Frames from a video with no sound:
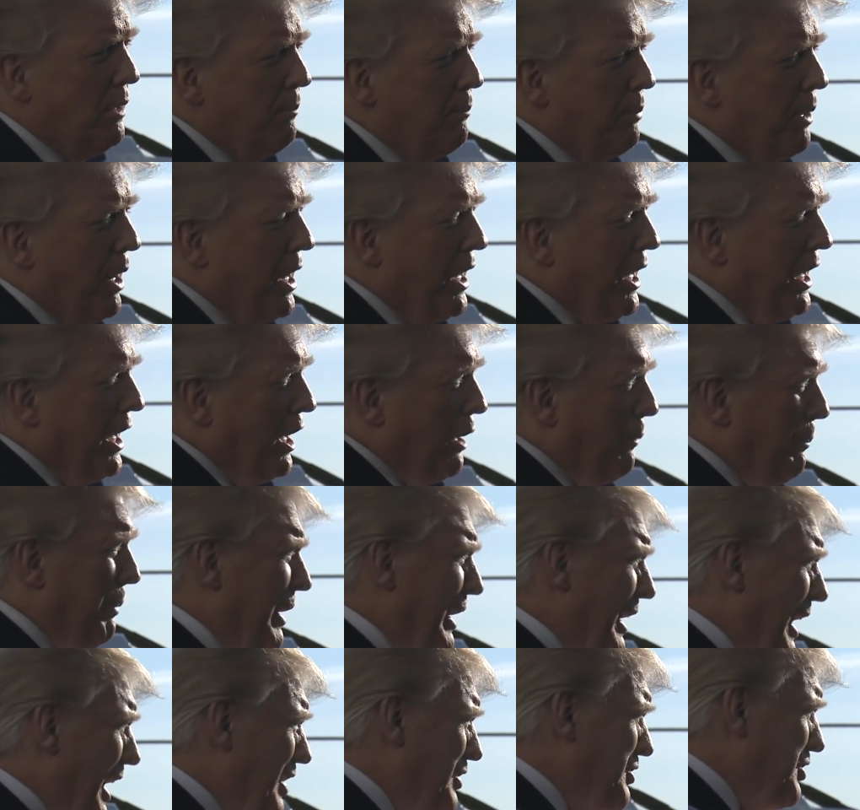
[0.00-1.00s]
But it'll be
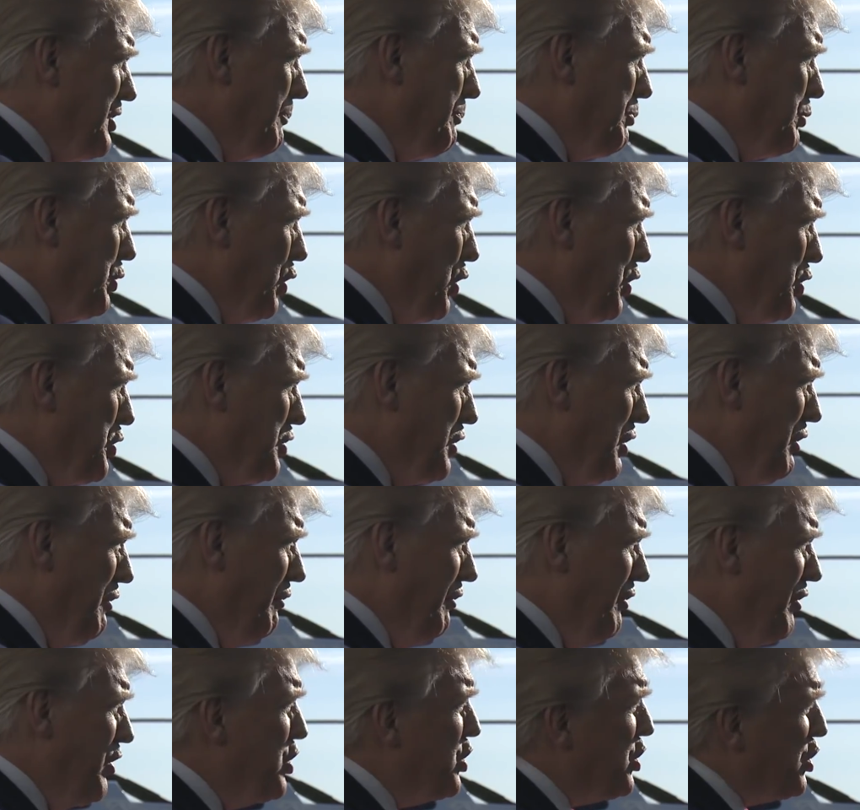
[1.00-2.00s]
less obtrusive,
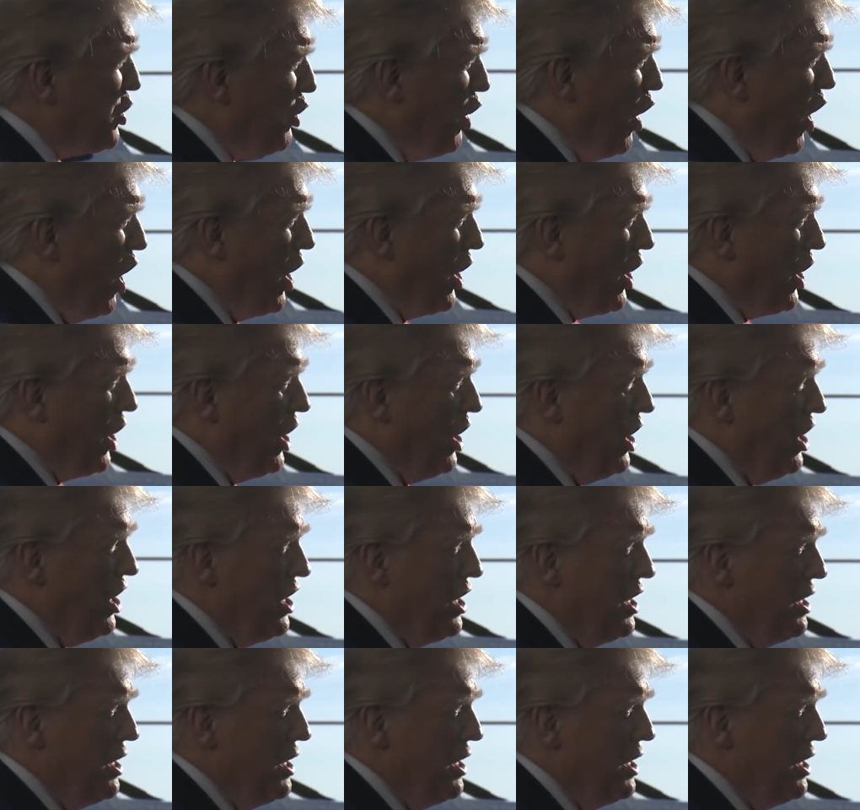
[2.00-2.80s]
stronger,